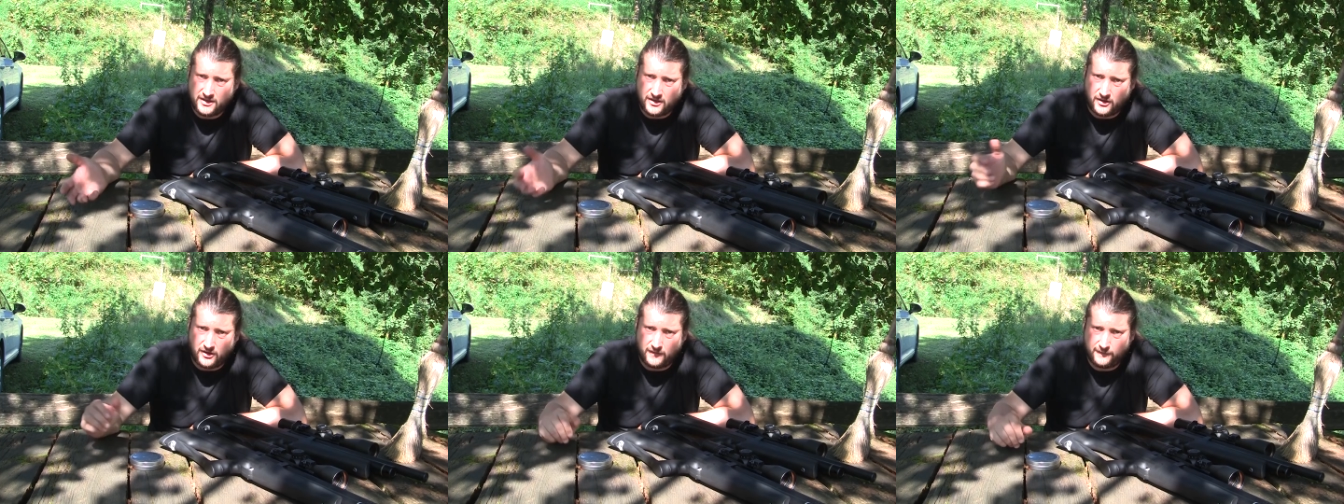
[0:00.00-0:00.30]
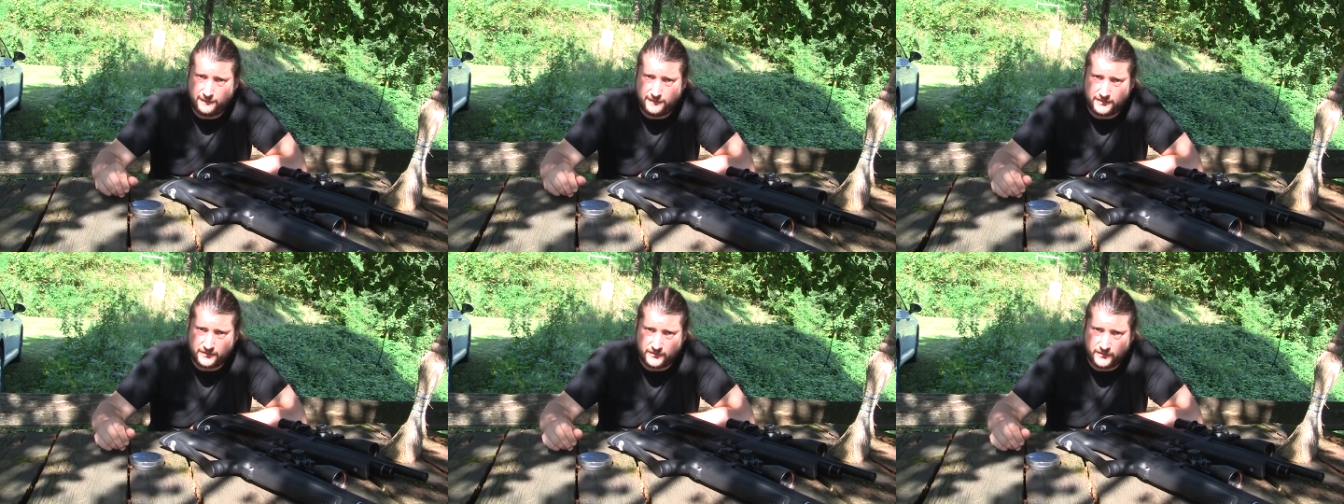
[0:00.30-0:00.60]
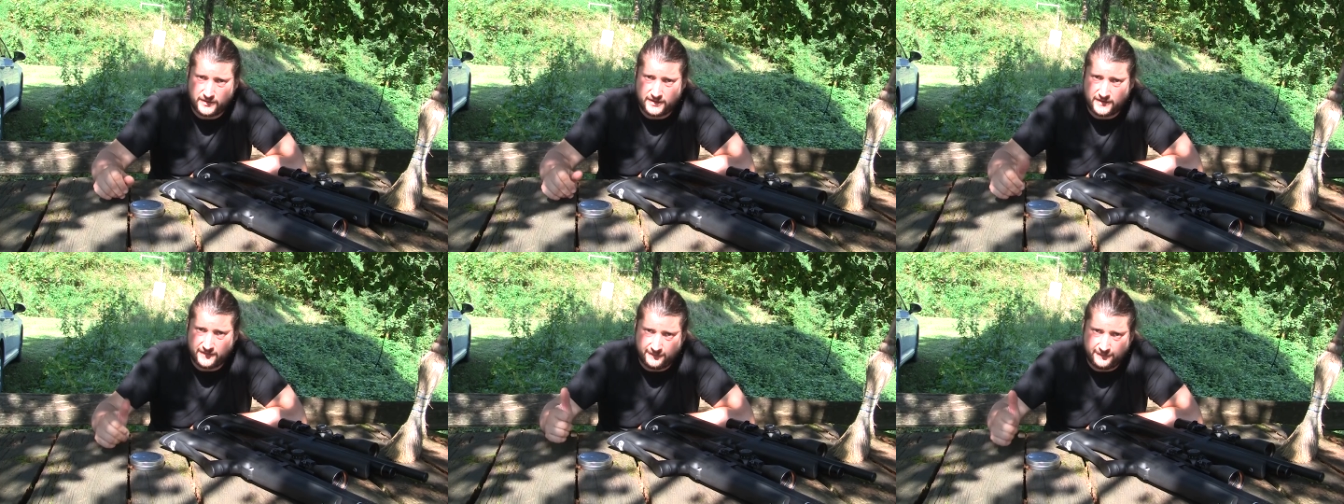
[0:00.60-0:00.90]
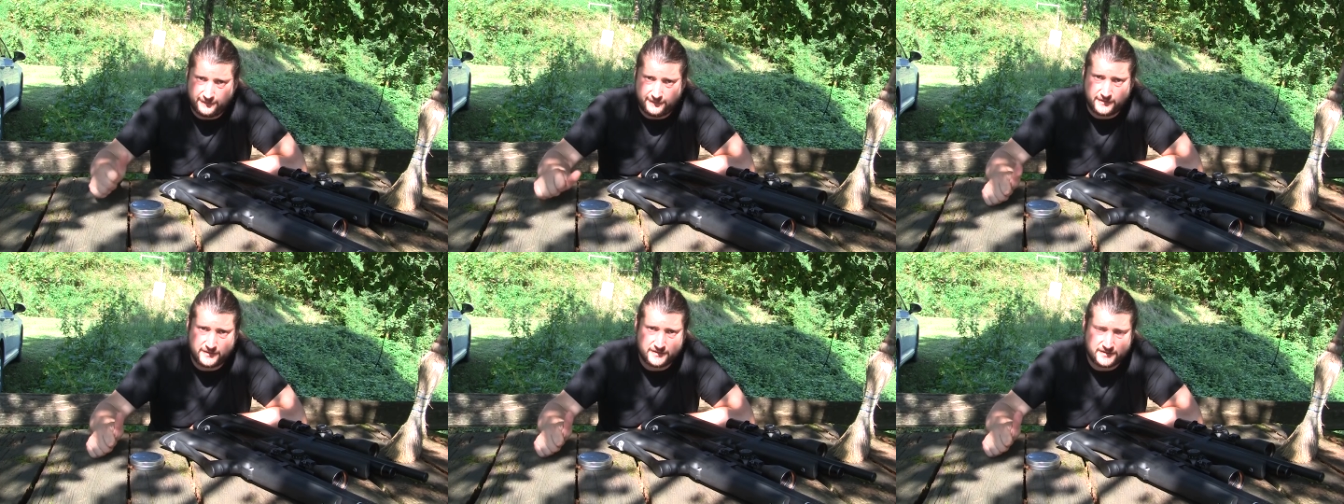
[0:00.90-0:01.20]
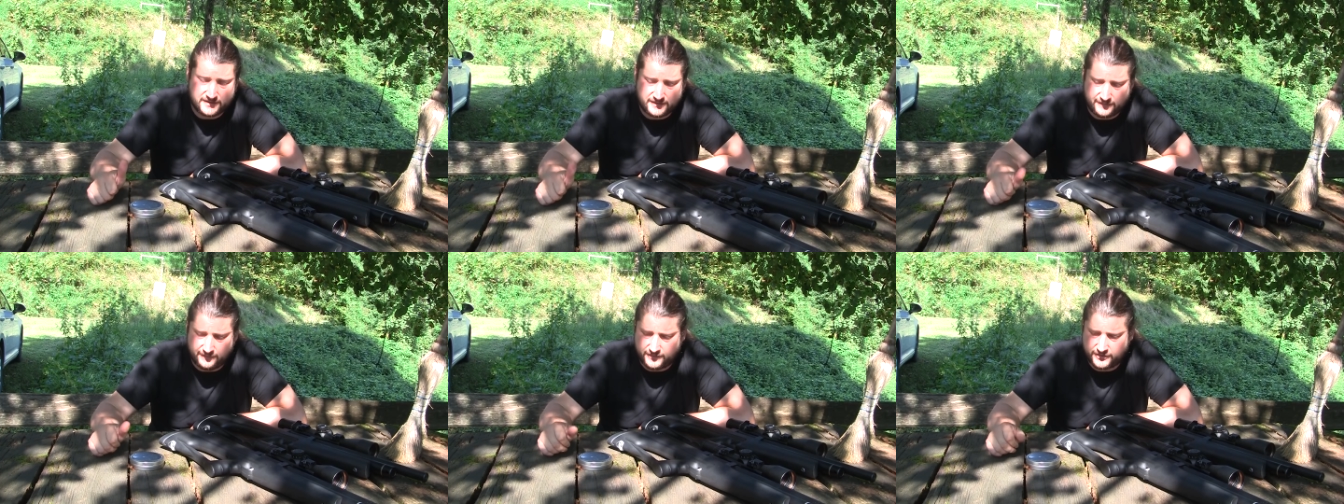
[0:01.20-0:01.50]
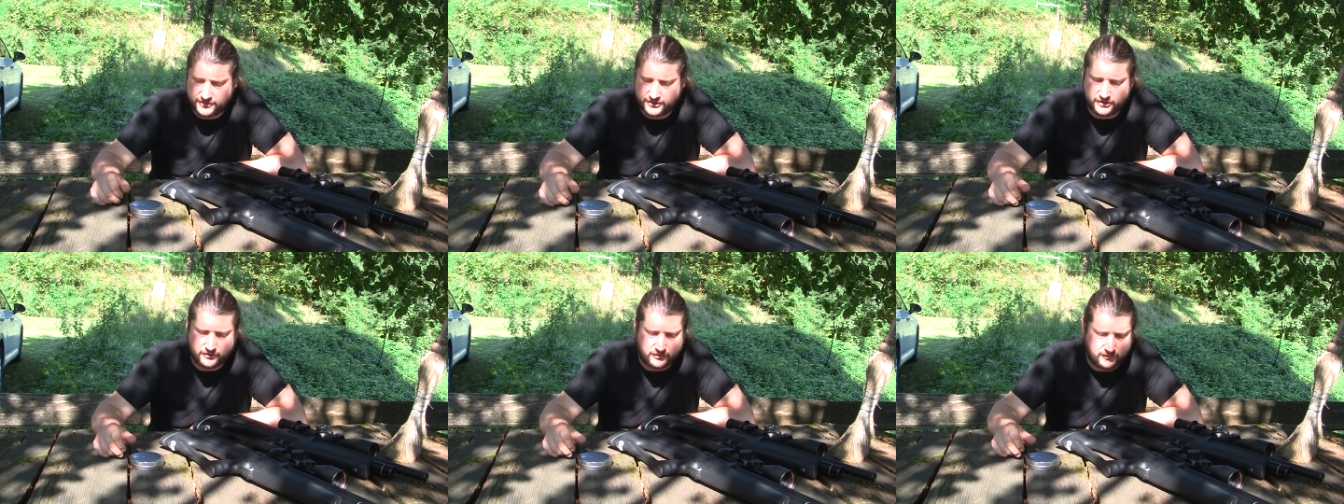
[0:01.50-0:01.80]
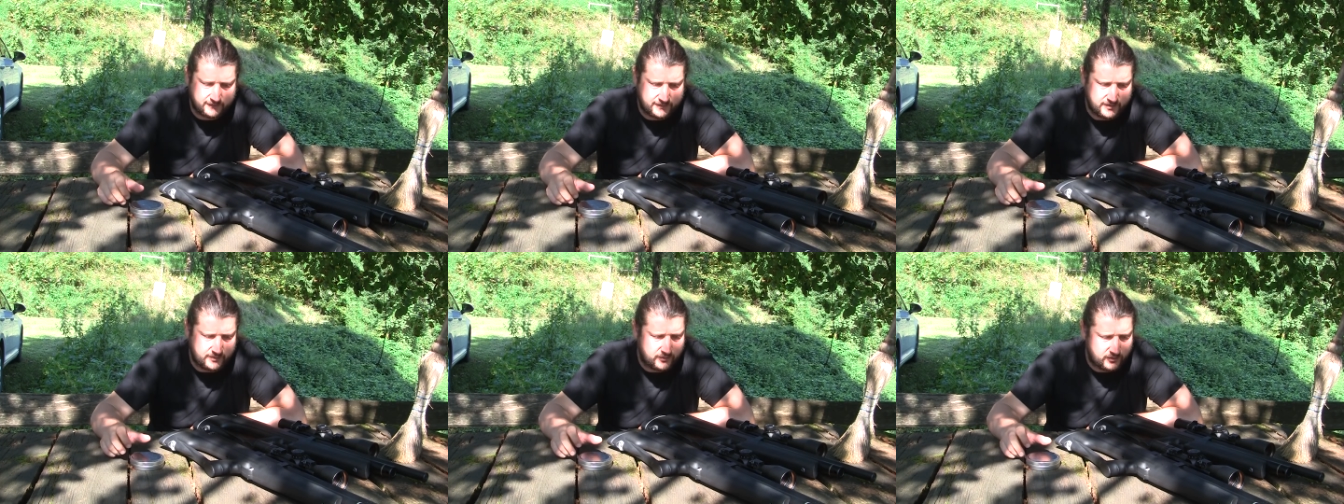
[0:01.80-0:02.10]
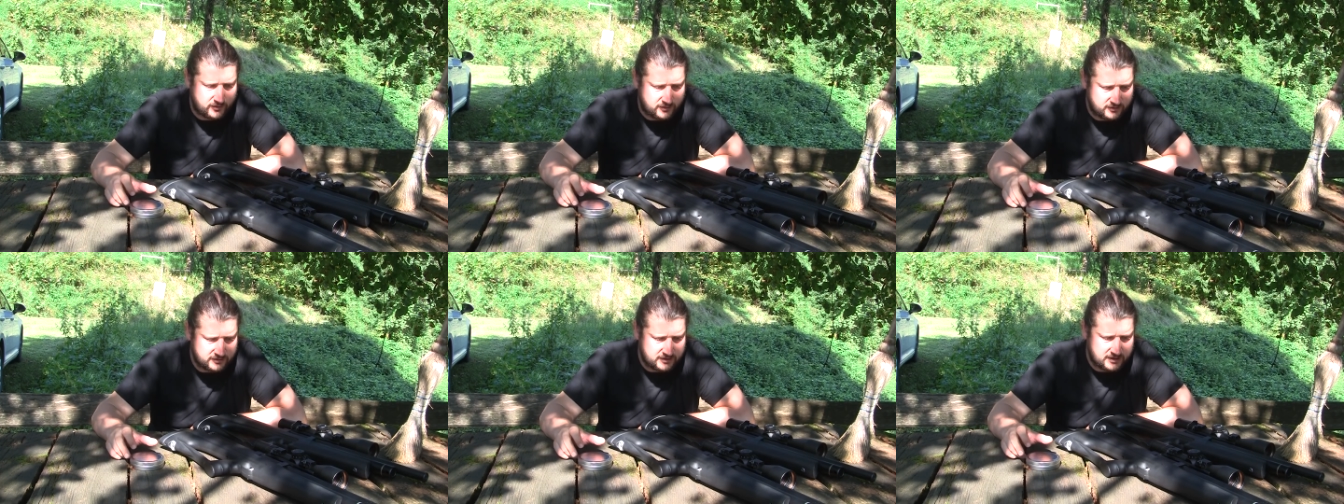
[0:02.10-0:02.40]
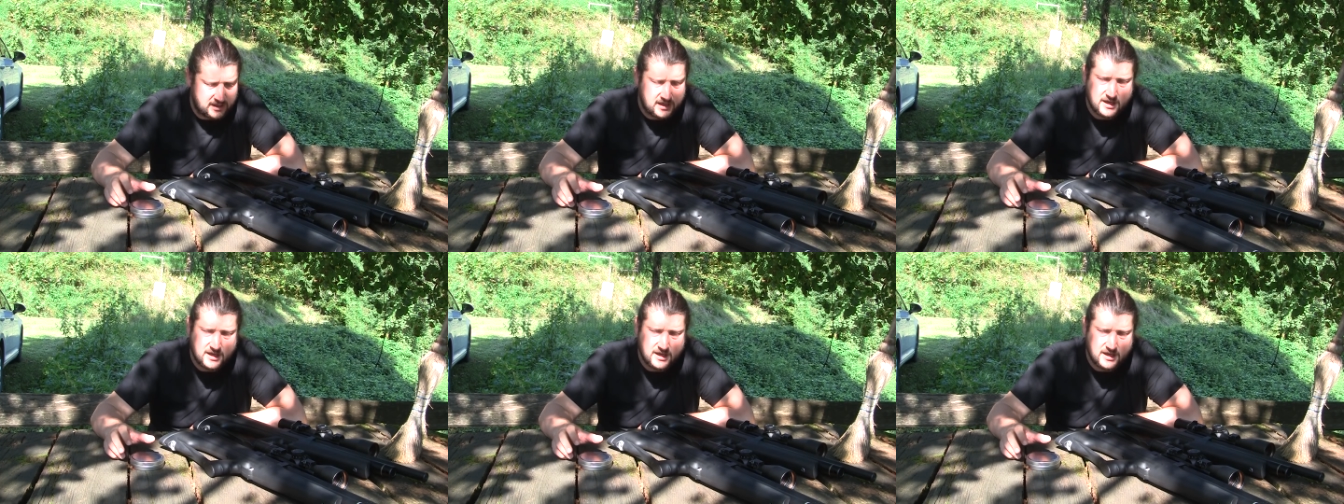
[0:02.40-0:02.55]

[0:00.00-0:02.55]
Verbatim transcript: offered with the first version of the mold